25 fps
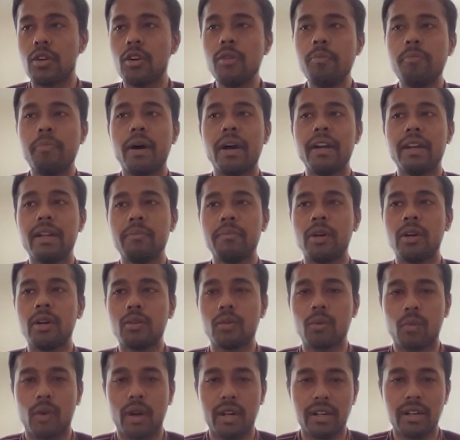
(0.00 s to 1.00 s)
part about
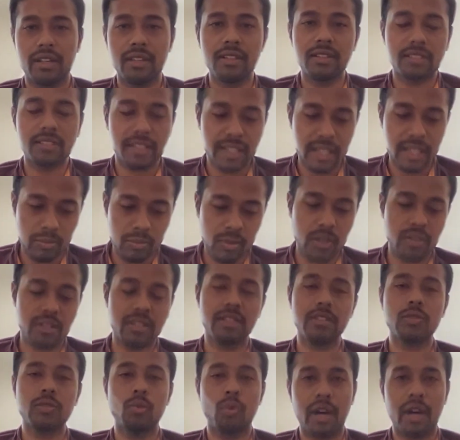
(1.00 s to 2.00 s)
one other thing about
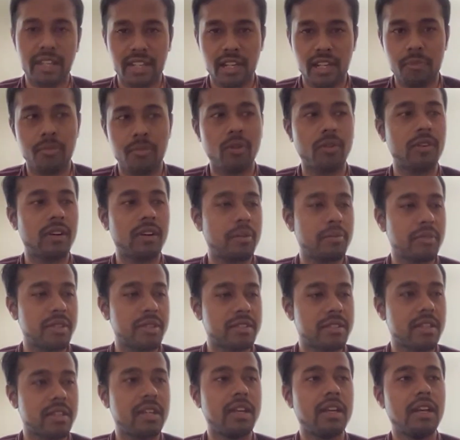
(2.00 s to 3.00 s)
this 1 year program
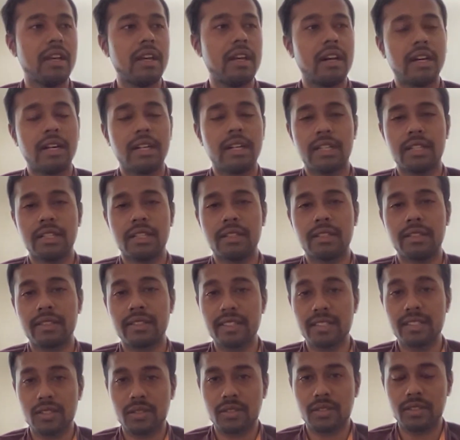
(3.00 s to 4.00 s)
is
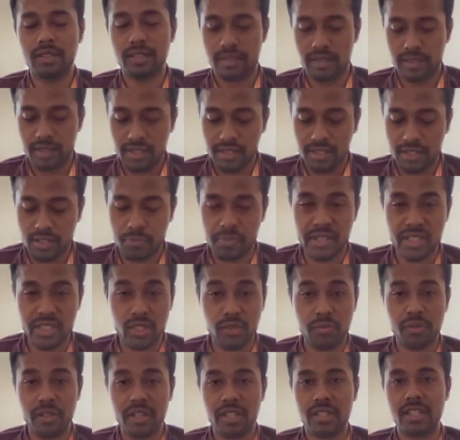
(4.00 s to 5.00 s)
this
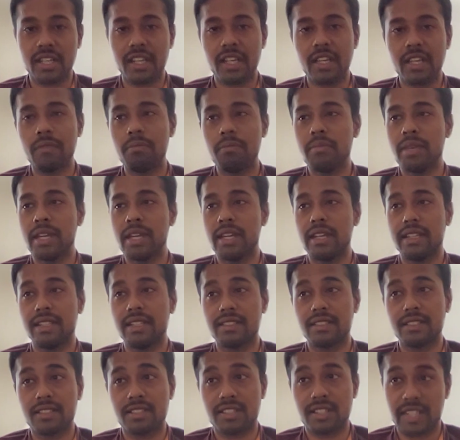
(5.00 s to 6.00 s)
specific Tech MBA
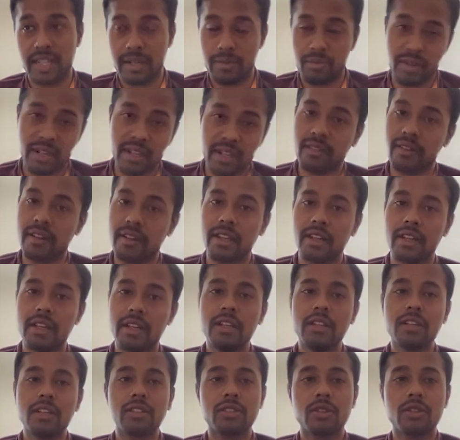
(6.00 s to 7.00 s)
is a STEM degree.
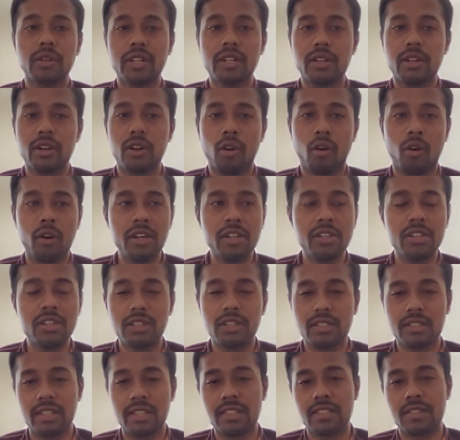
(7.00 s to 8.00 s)
So it's not
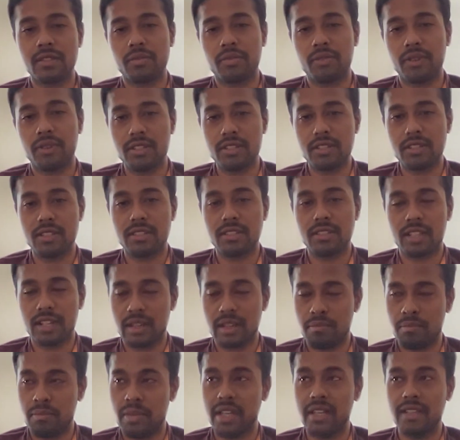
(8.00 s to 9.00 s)
just, it's first, it's an
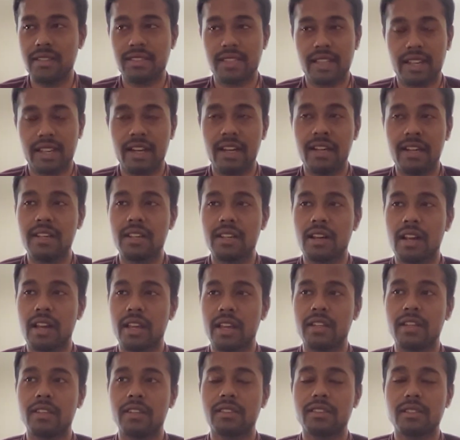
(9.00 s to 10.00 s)
MBA, second,
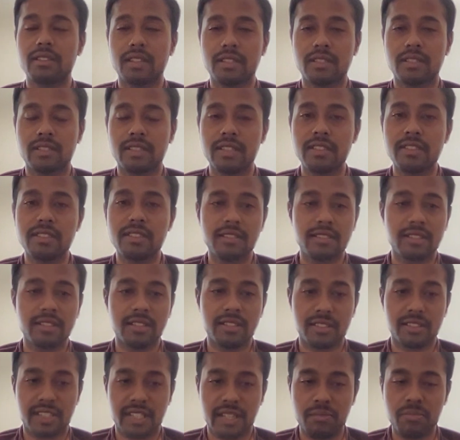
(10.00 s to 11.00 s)
like it's since it's a
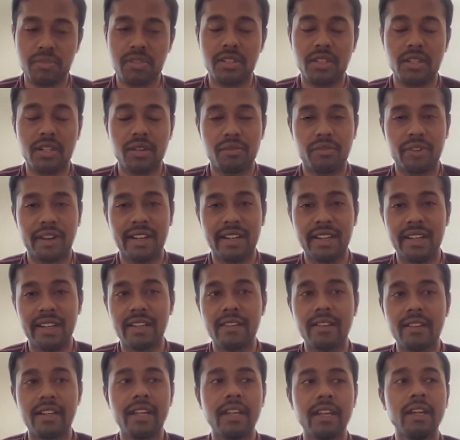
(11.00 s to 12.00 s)
STEM certified
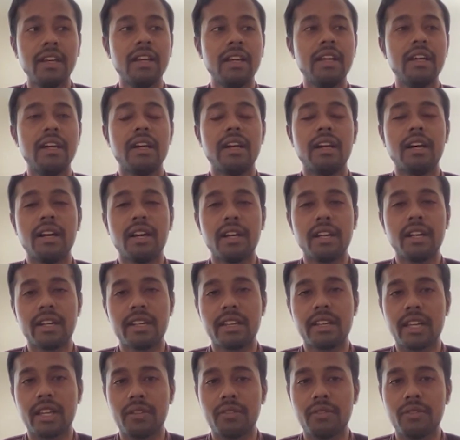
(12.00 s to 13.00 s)
degree,
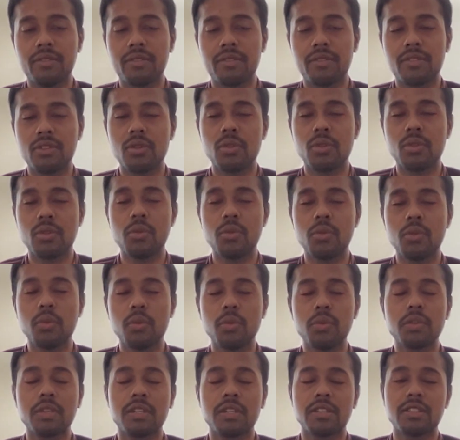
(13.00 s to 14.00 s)
it gives
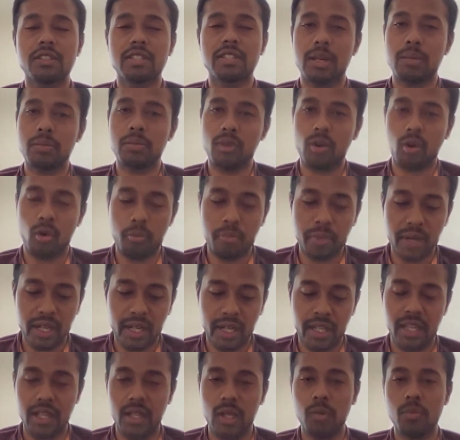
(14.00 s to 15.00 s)
you the STEM
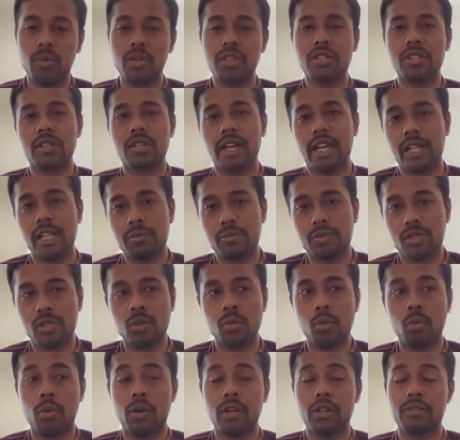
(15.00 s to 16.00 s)
OPT, which helps you
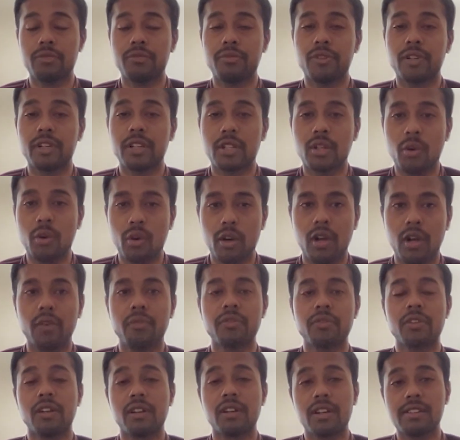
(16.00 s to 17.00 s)
work for a total of
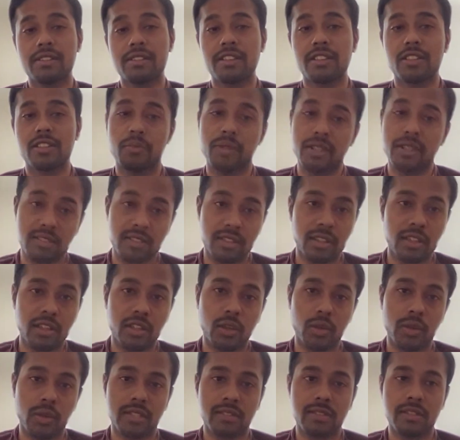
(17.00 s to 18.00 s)
36 months in the
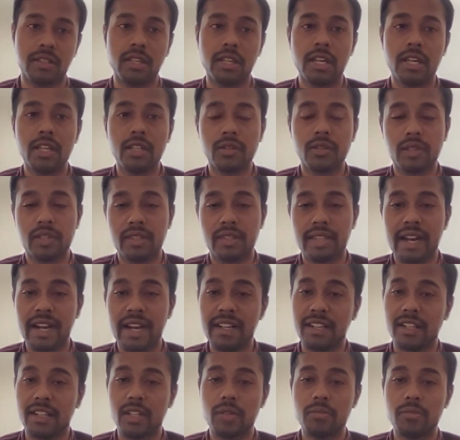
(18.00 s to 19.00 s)
US. So in
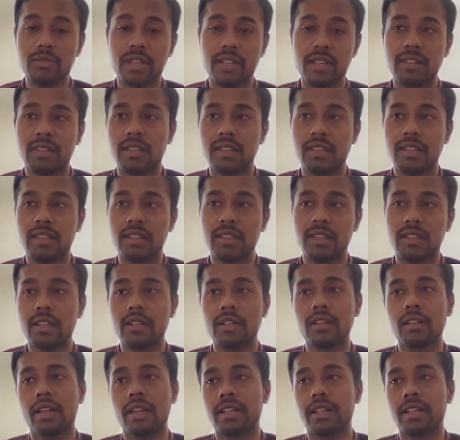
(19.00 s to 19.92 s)
that terms, I think like